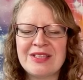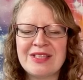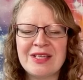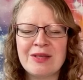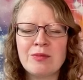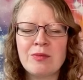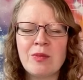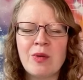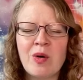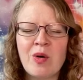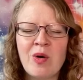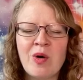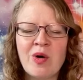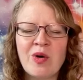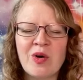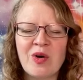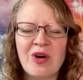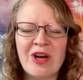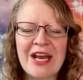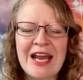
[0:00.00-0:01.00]
Is it
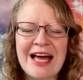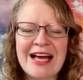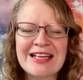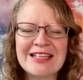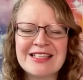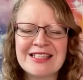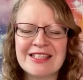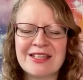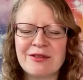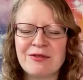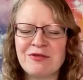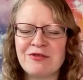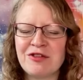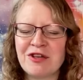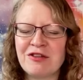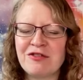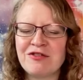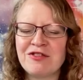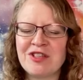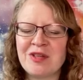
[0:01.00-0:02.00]
more or less than
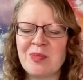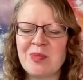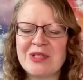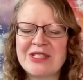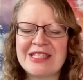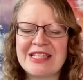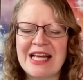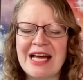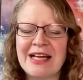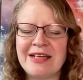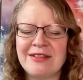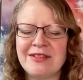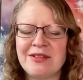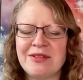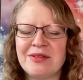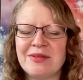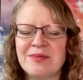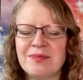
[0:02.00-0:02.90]
50%?